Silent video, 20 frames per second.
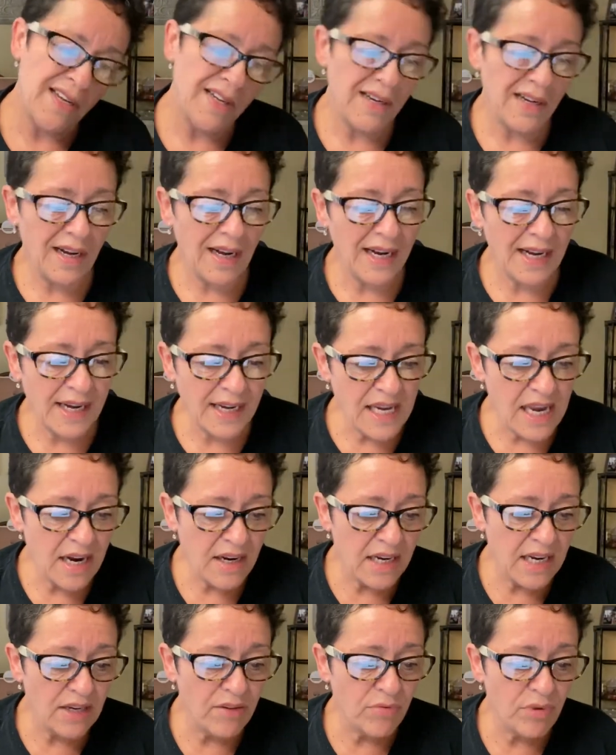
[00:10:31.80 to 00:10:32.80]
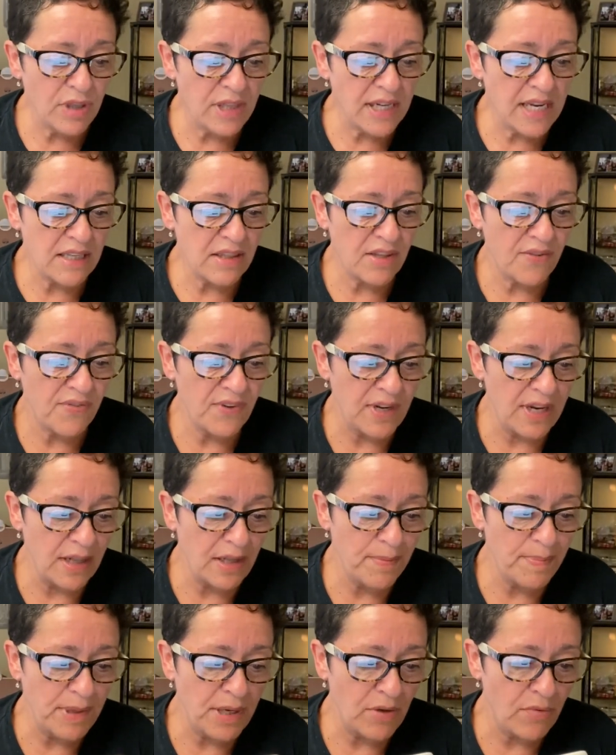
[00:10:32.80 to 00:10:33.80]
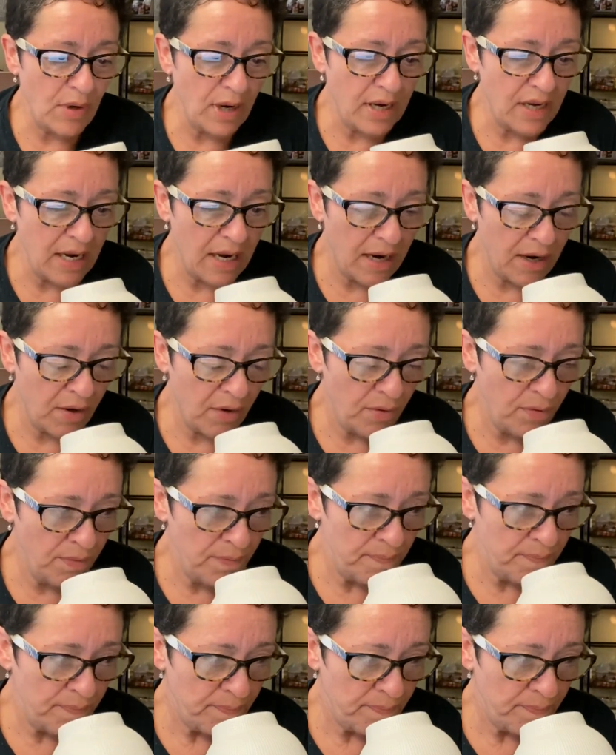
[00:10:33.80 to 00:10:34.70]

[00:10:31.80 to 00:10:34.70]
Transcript: Uh, I can't get, really get the vanilla bean right now,